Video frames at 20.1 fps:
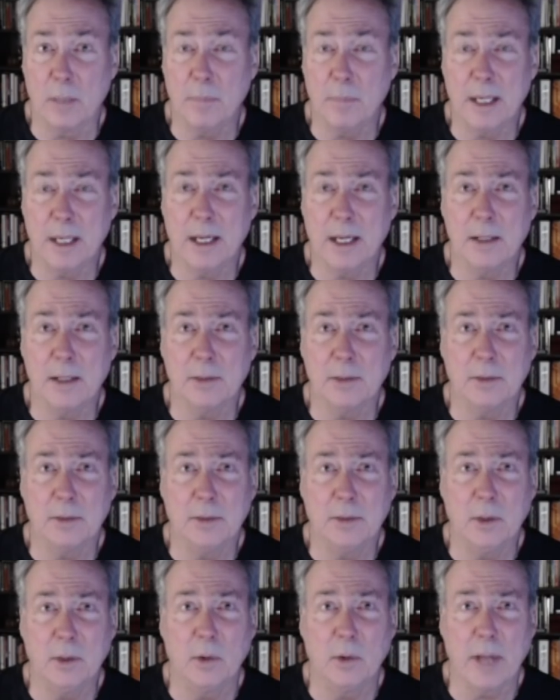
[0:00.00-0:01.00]
because
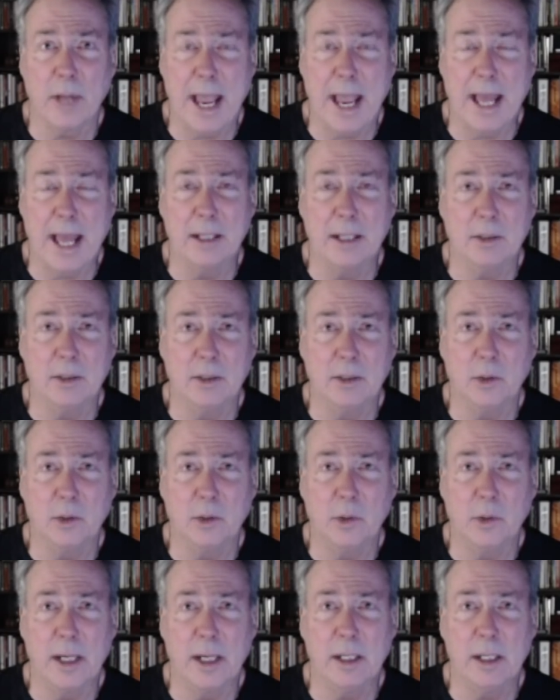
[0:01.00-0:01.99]
the old adage, the
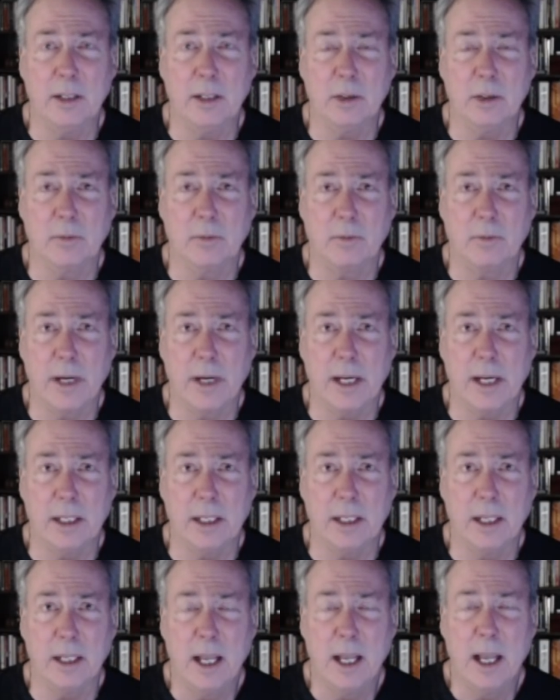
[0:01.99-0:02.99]
trend is your
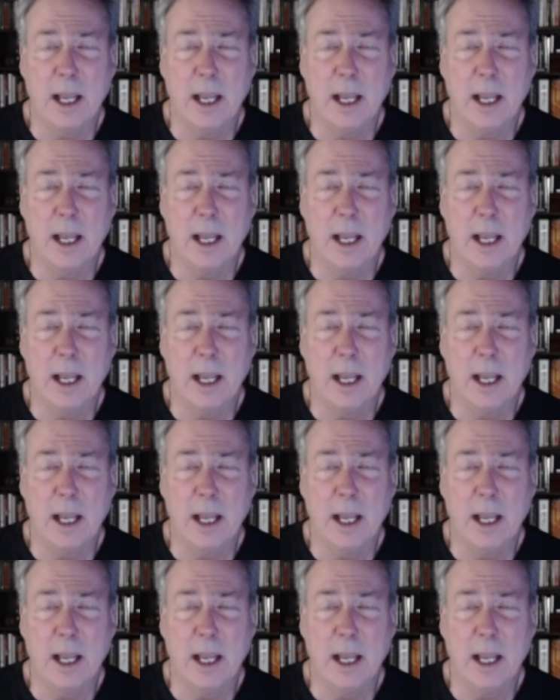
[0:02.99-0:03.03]
friend.